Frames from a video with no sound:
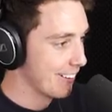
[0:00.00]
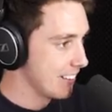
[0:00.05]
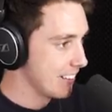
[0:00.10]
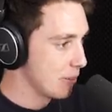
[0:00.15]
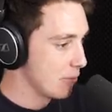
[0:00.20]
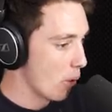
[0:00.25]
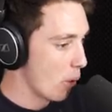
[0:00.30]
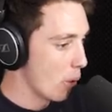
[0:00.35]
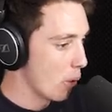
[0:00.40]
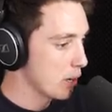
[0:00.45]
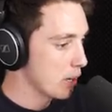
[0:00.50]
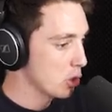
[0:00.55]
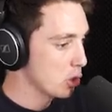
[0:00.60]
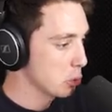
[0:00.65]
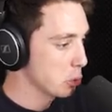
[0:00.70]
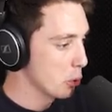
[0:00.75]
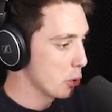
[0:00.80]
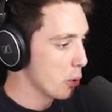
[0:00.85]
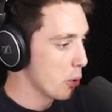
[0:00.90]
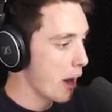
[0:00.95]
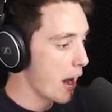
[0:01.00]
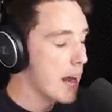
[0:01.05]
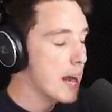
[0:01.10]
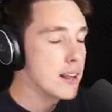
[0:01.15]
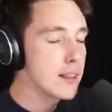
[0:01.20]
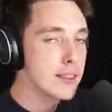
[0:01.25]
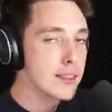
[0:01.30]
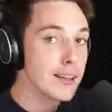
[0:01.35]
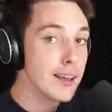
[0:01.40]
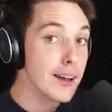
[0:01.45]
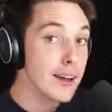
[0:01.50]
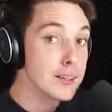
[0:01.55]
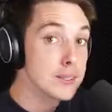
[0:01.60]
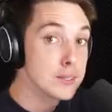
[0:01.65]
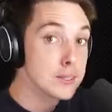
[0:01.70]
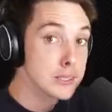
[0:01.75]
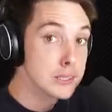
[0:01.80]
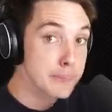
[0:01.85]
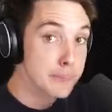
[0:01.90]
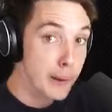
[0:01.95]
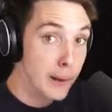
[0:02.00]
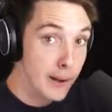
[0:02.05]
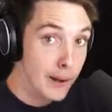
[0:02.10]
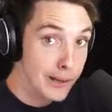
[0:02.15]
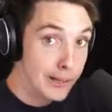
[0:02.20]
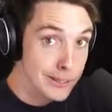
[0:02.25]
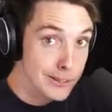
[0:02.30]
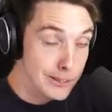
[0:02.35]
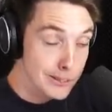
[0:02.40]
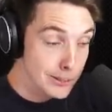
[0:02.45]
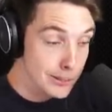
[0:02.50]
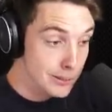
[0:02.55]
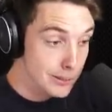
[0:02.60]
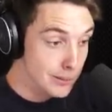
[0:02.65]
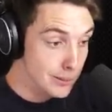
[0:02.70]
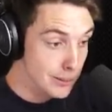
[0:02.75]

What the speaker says: They've already threw 8,000 Spartans.